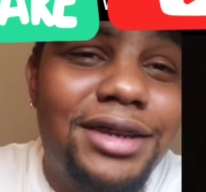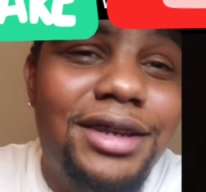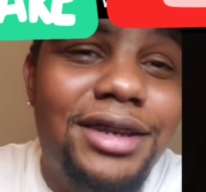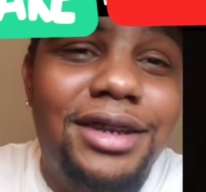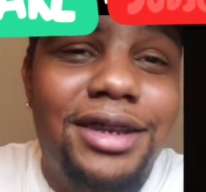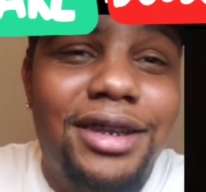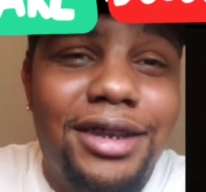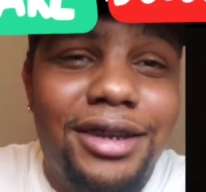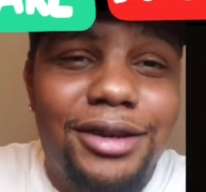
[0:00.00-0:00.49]

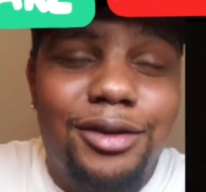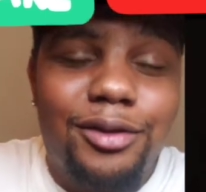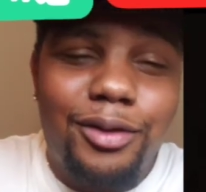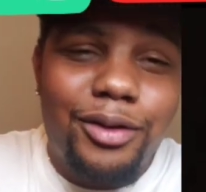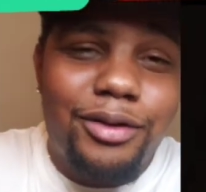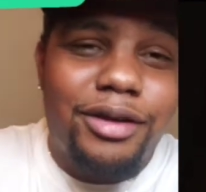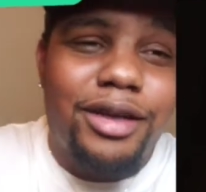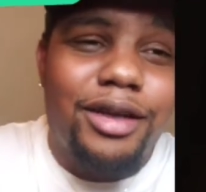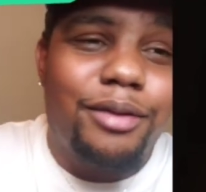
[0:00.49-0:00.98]
niggas, you know
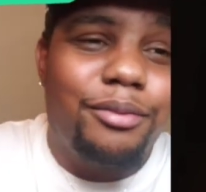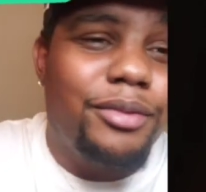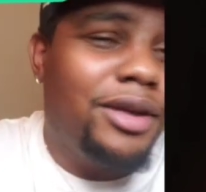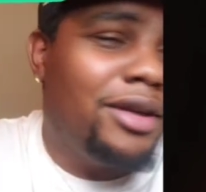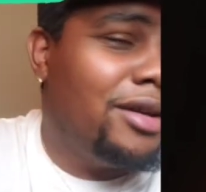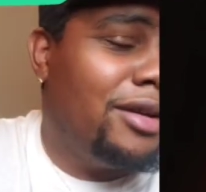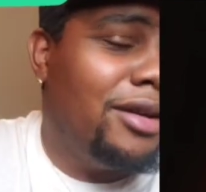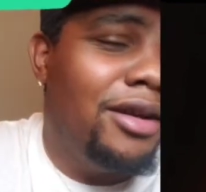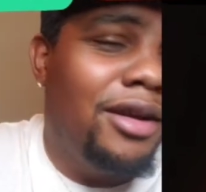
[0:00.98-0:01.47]
what I mean?
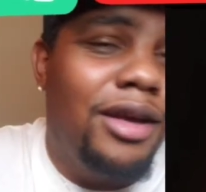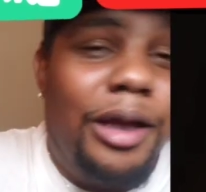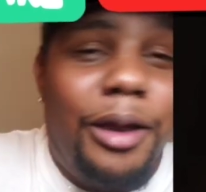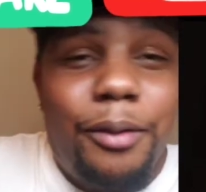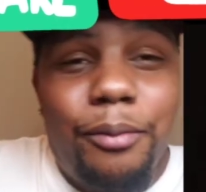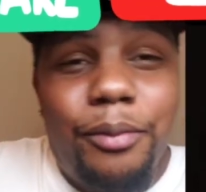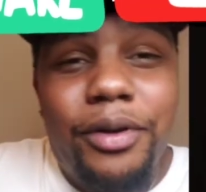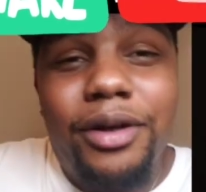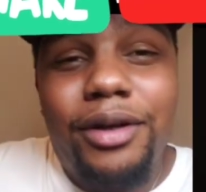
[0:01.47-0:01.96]

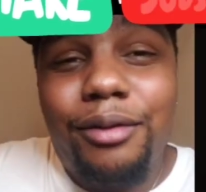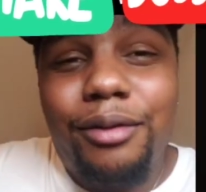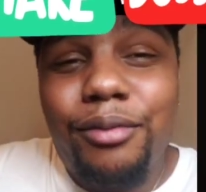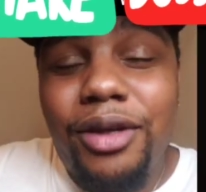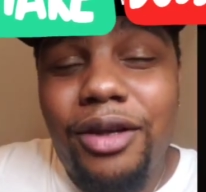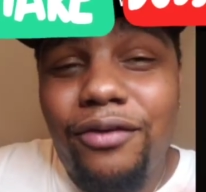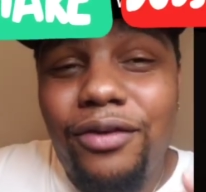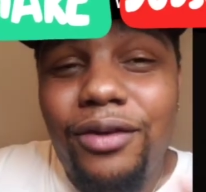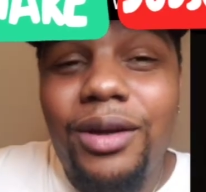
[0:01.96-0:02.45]
But um
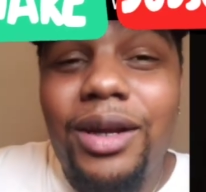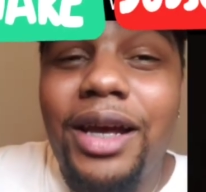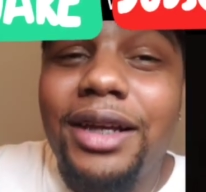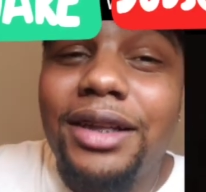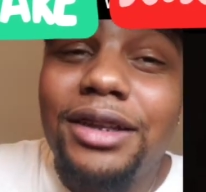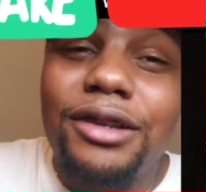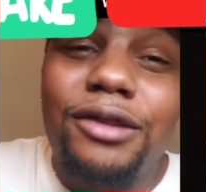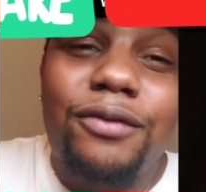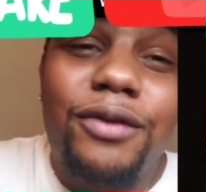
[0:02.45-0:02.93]
if you like
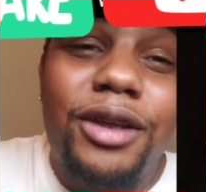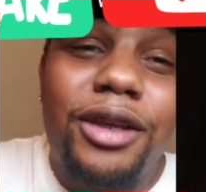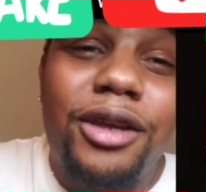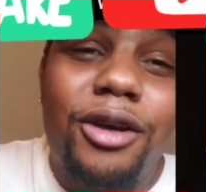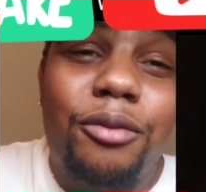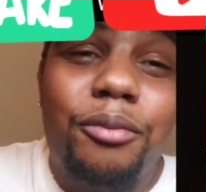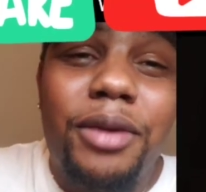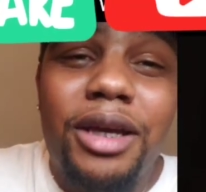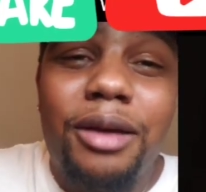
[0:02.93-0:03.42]
this video,
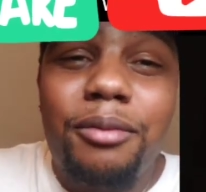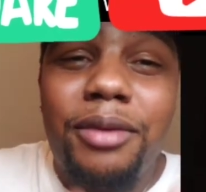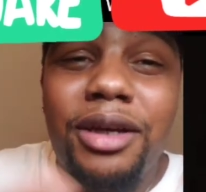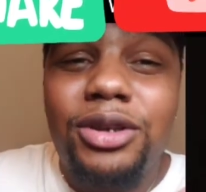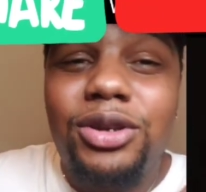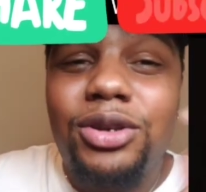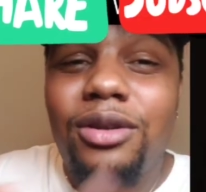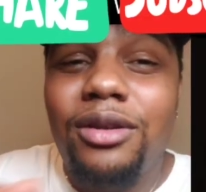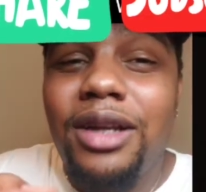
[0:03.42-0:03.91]
man, make
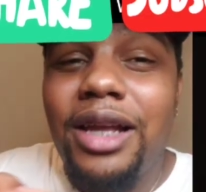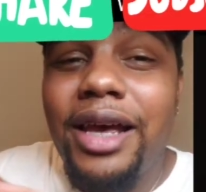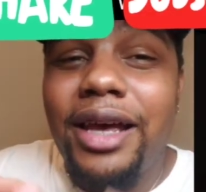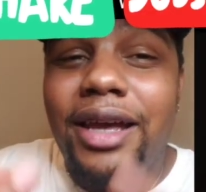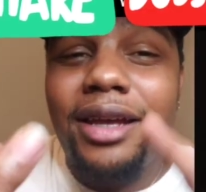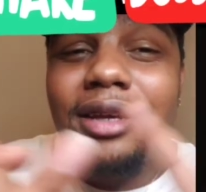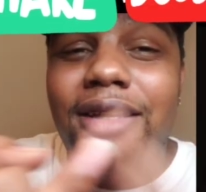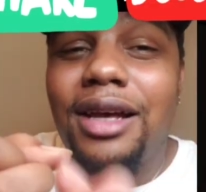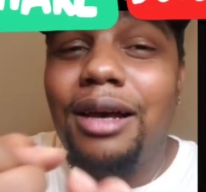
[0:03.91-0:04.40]
sure you
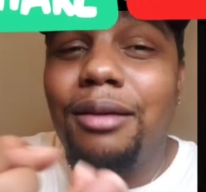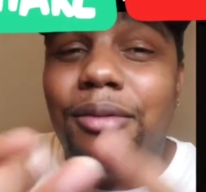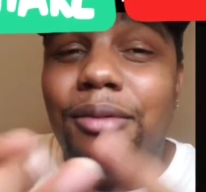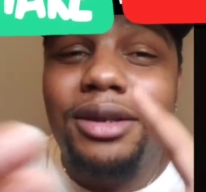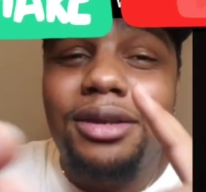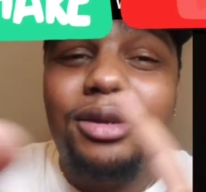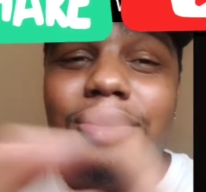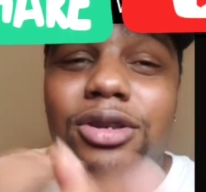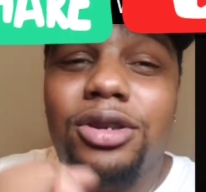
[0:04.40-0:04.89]
like, comment, and
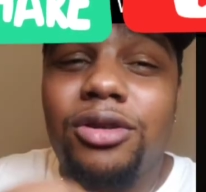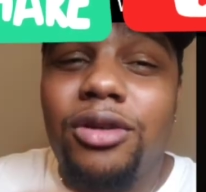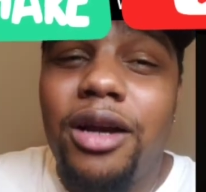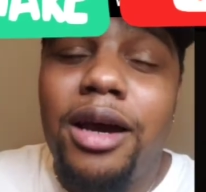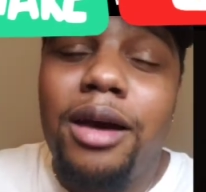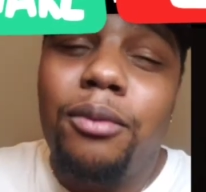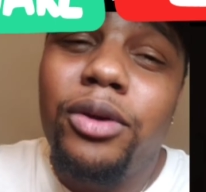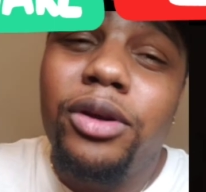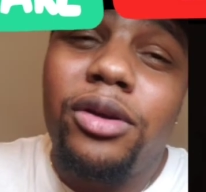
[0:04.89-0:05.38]

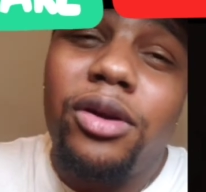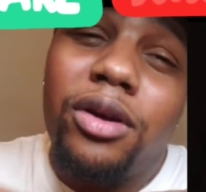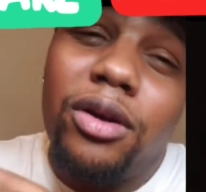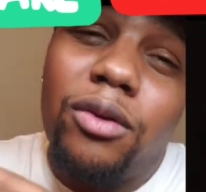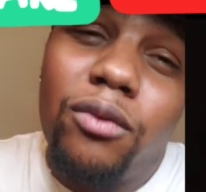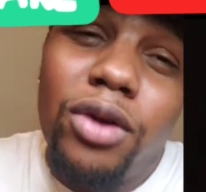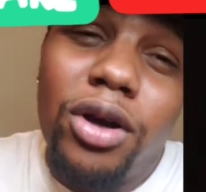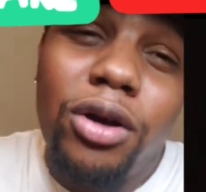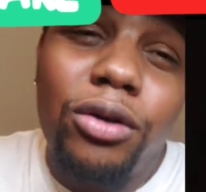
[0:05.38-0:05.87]
subscribe. We're on the
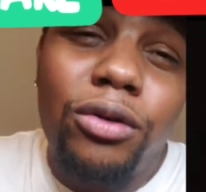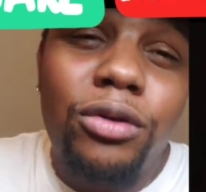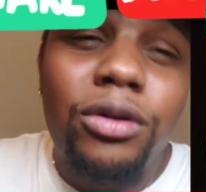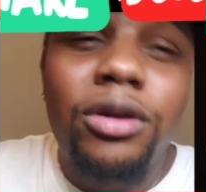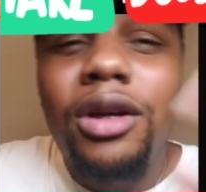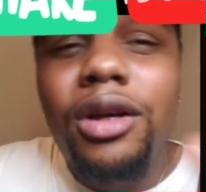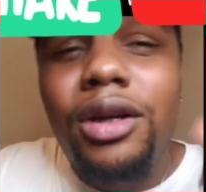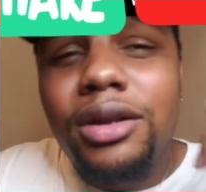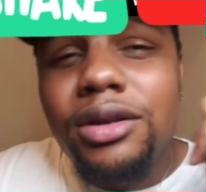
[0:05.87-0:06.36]
road
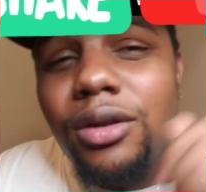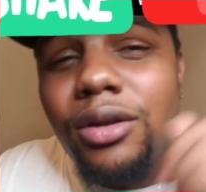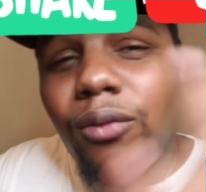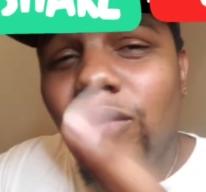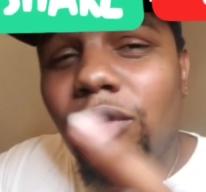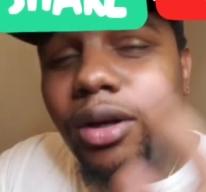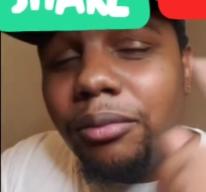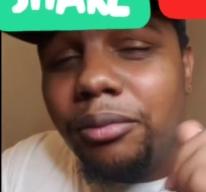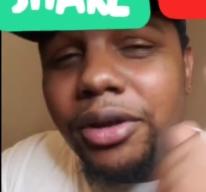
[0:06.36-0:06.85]
to
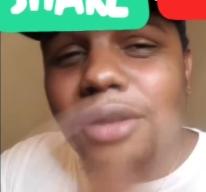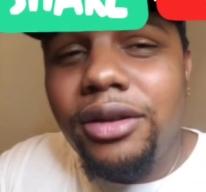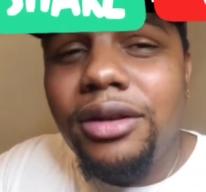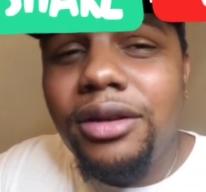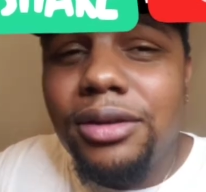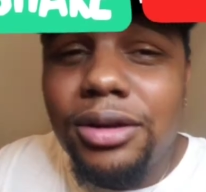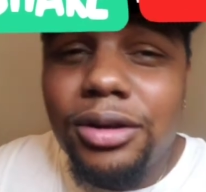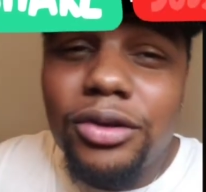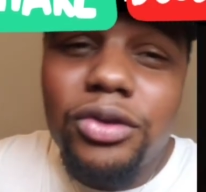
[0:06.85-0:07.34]
one million
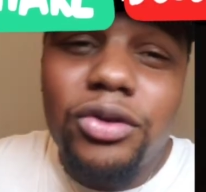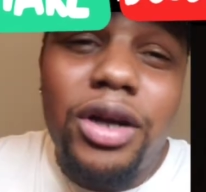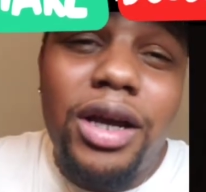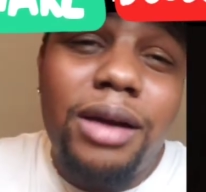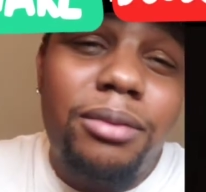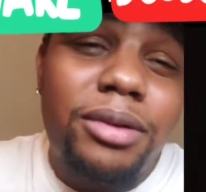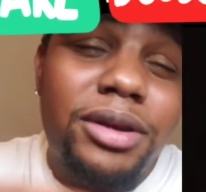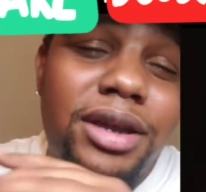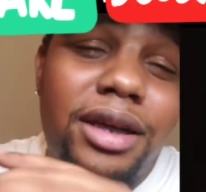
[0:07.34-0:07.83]

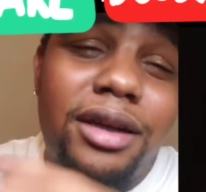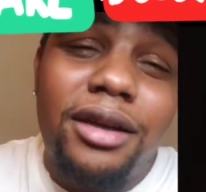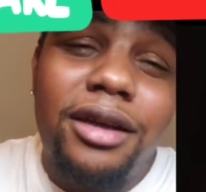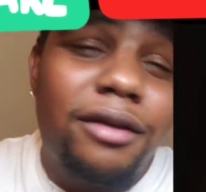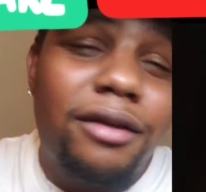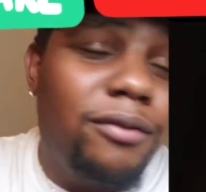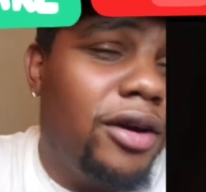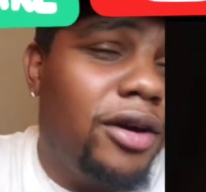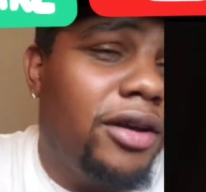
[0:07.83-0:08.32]
subscribers. I love
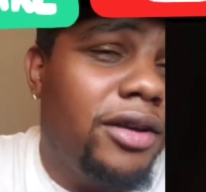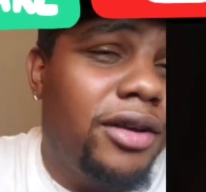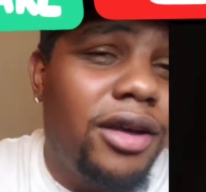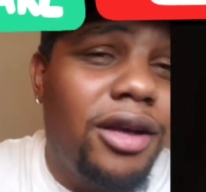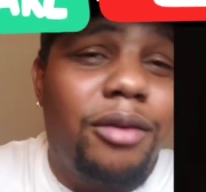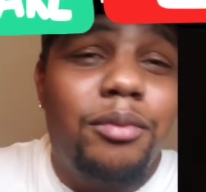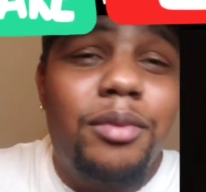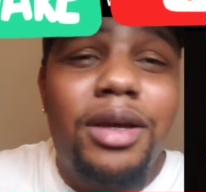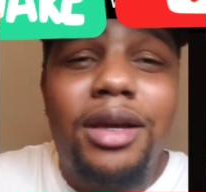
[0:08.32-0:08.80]
all y'all,
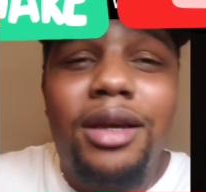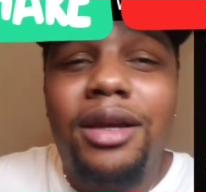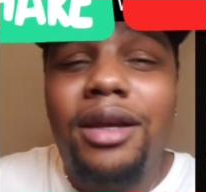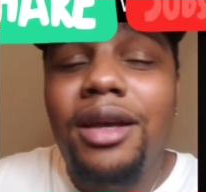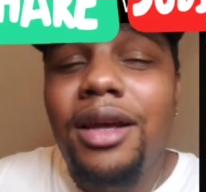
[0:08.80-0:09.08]
man.